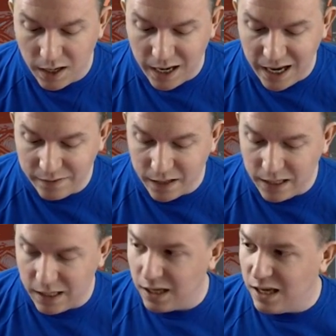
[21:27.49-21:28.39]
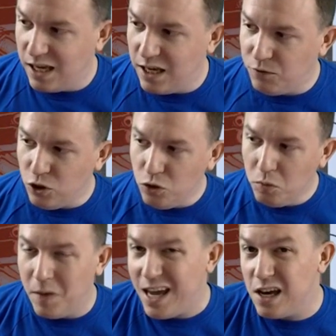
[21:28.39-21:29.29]
And like, if you
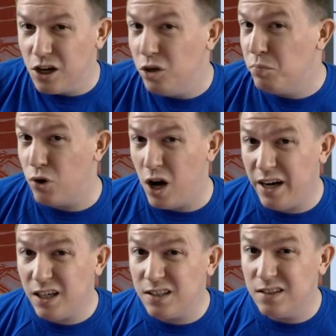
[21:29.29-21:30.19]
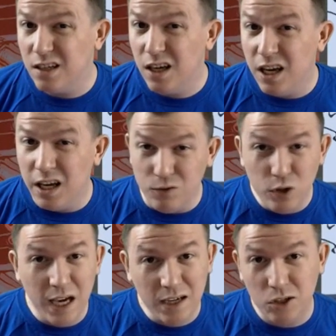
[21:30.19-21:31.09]
make a good product, if you
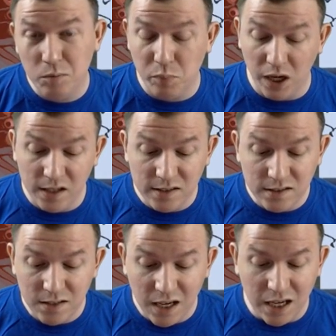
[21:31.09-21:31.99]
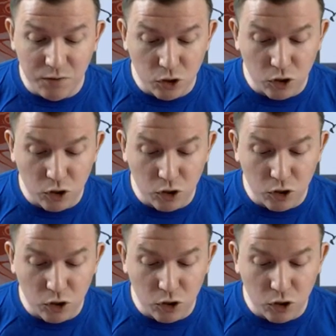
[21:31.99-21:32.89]
get good buzz, if you're
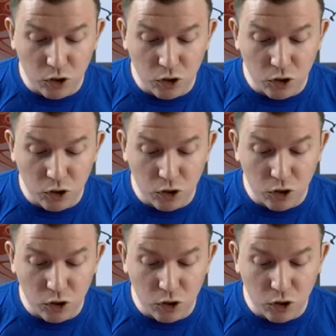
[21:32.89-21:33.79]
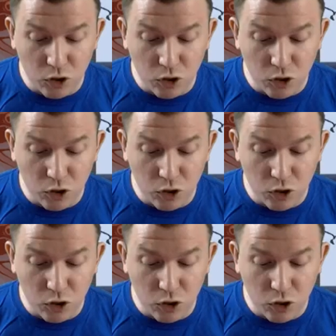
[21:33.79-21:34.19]
connected in the community, like,